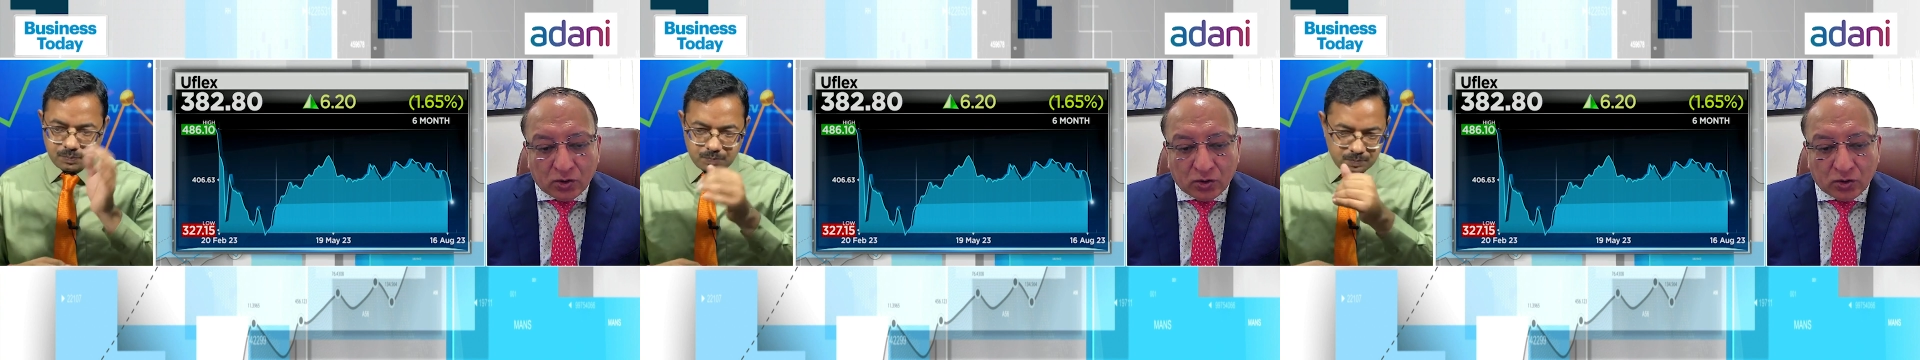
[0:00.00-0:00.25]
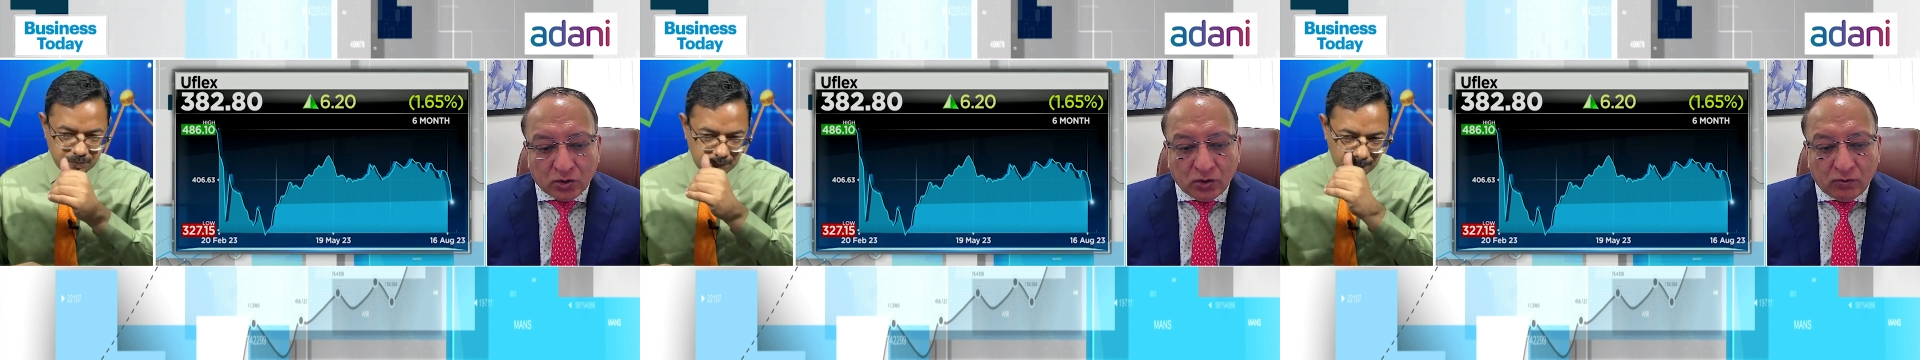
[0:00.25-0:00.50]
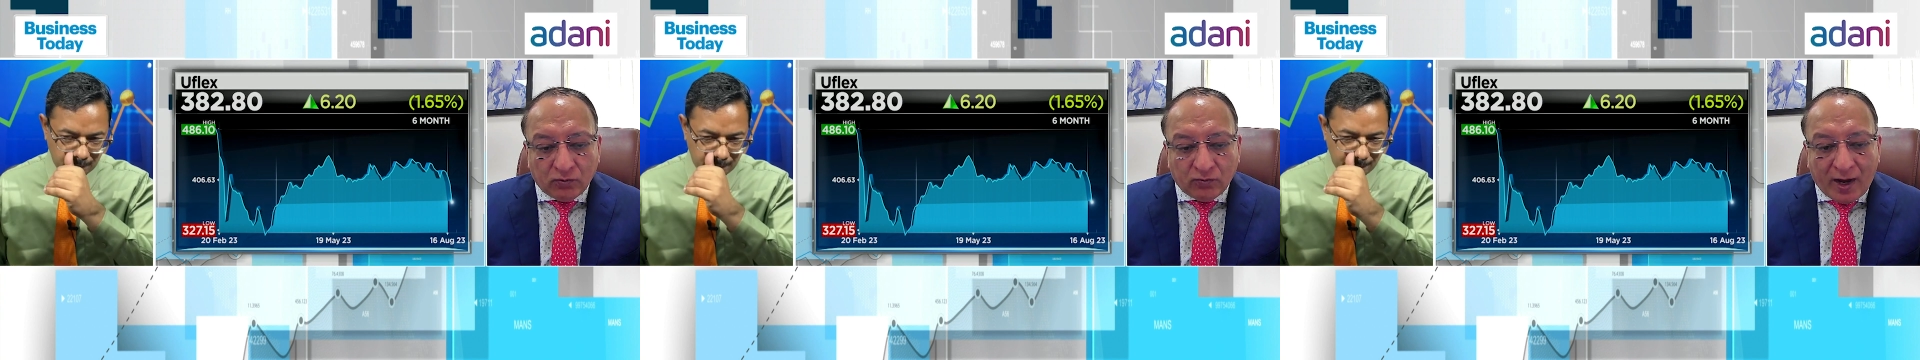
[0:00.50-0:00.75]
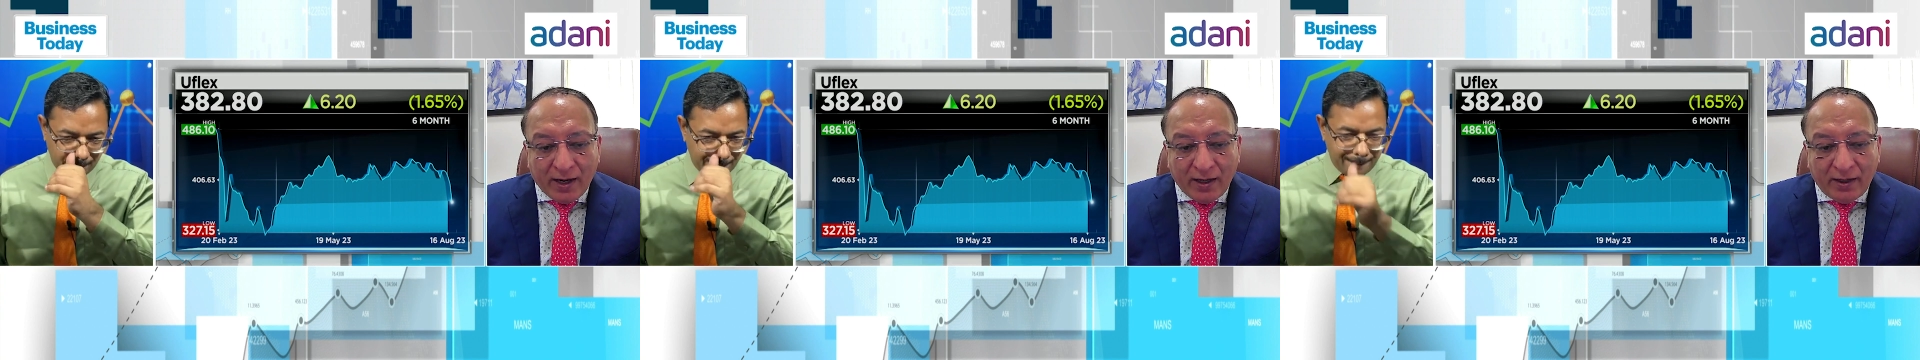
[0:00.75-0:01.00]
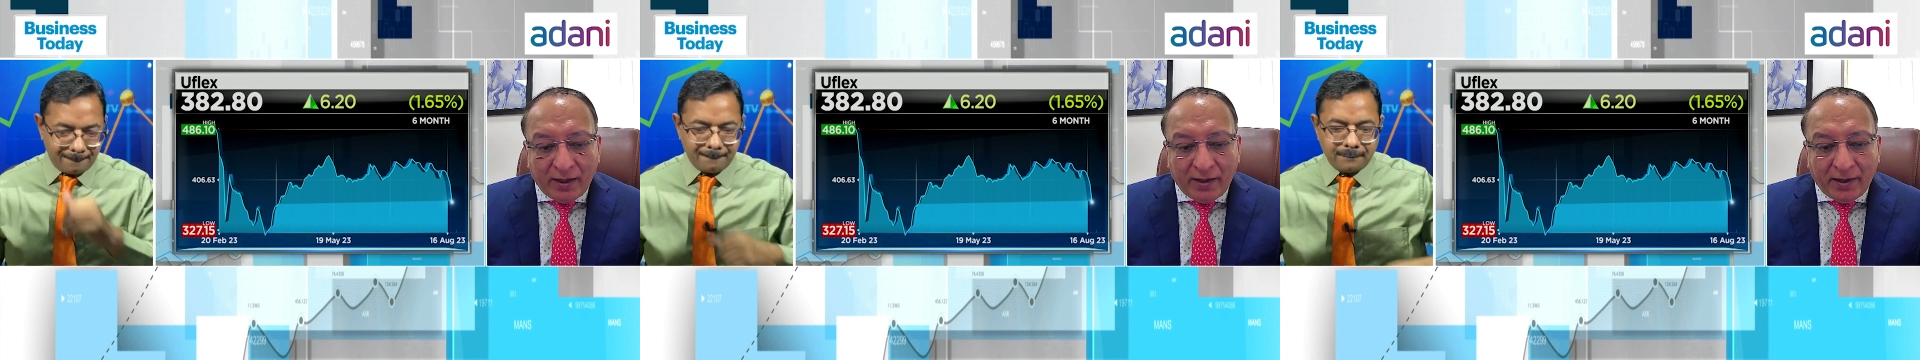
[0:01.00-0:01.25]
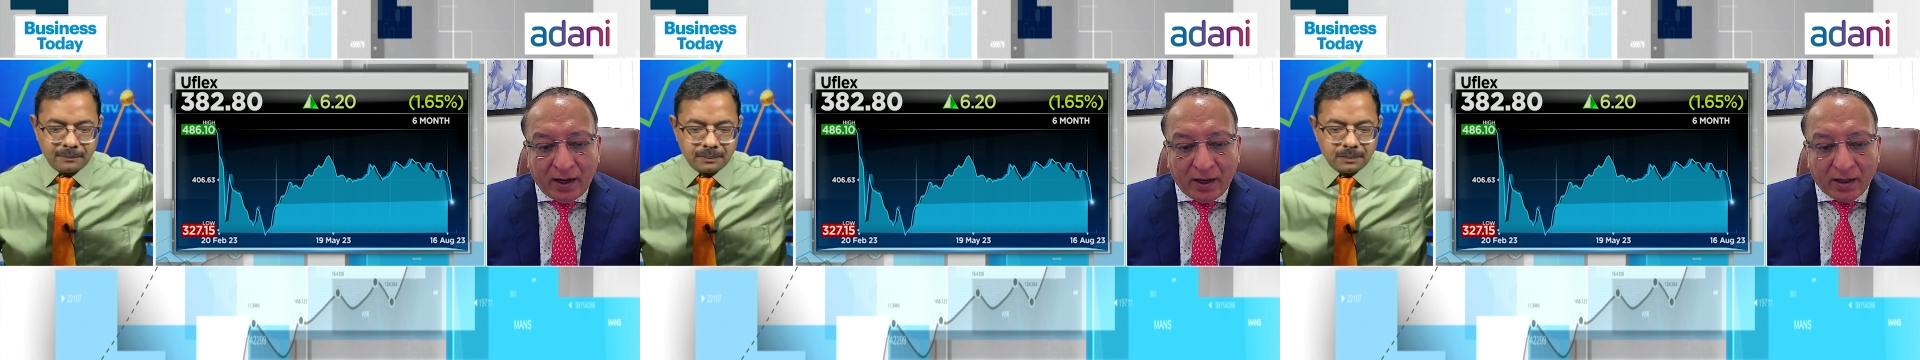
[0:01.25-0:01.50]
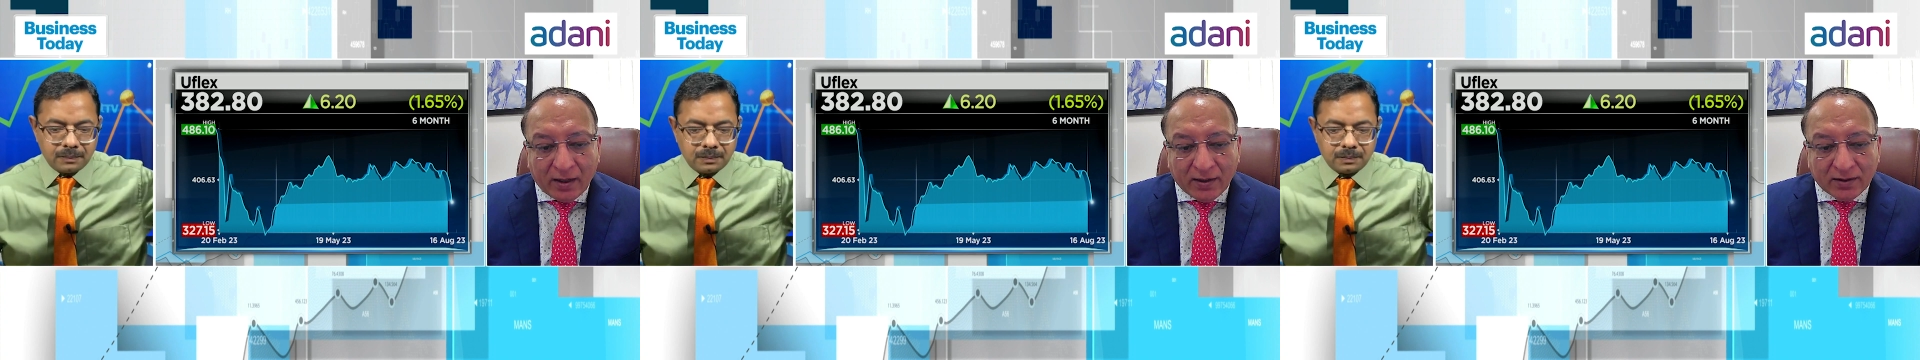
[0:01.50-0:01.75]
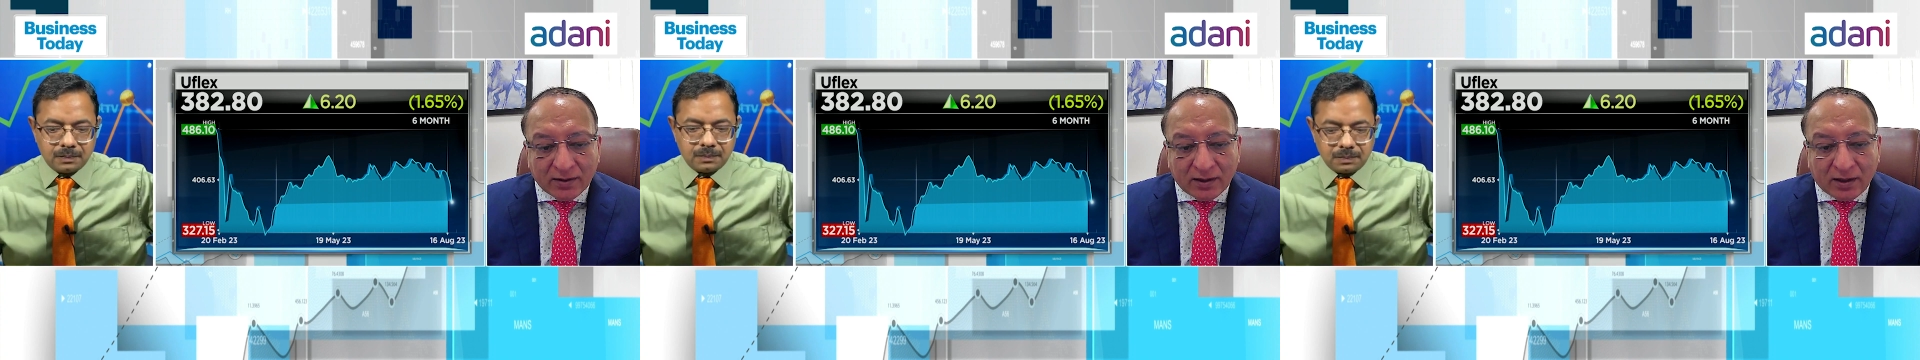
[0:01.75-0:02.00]
Speaker 1: So while India
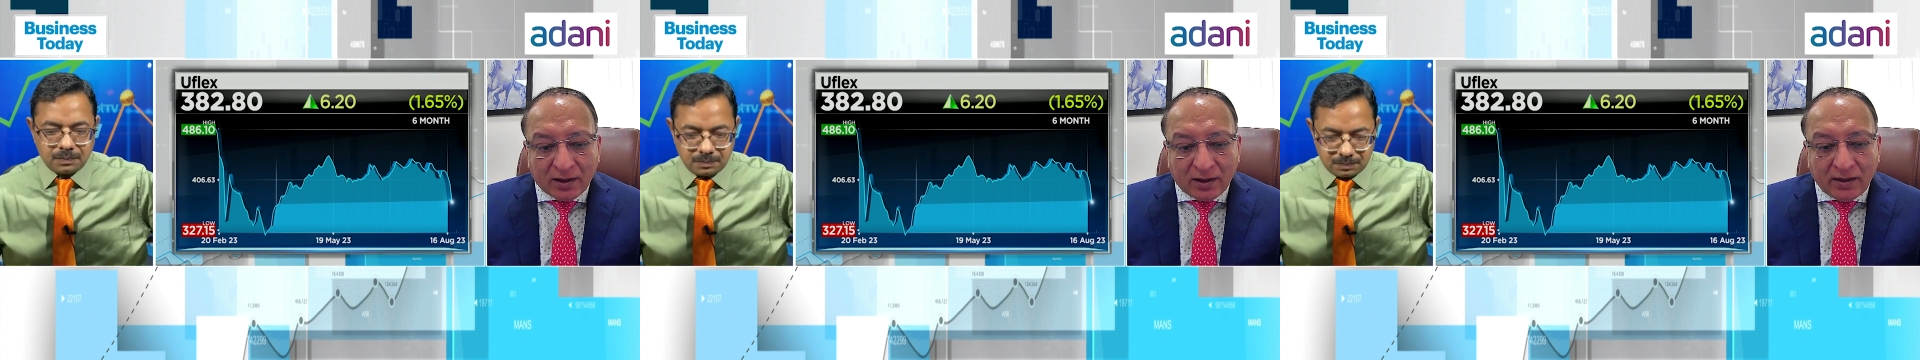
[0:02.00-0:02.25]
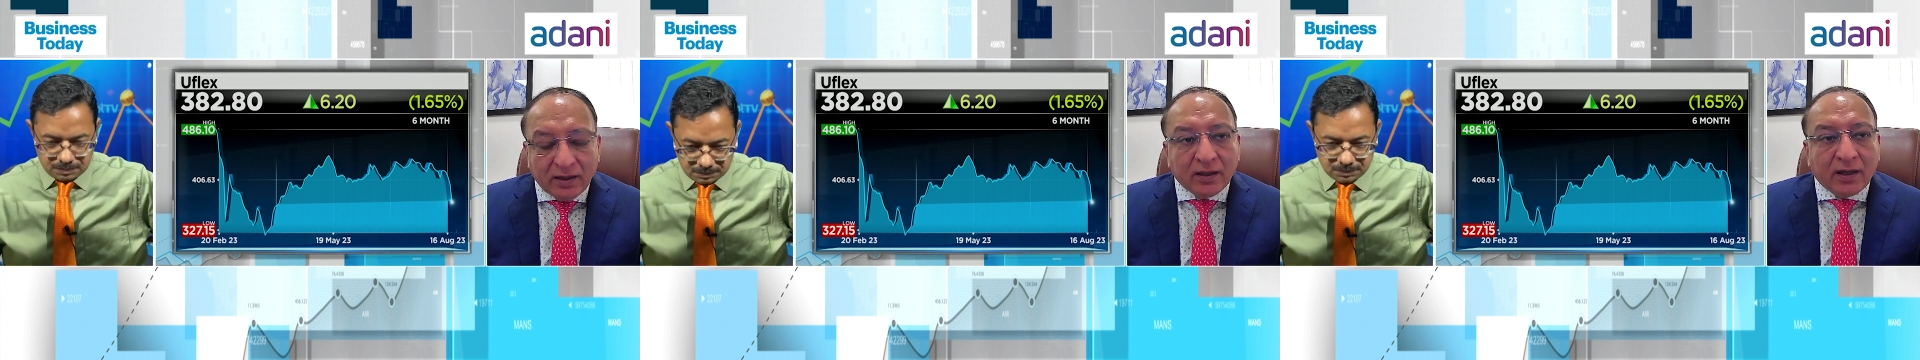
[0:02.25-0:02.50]
is a clear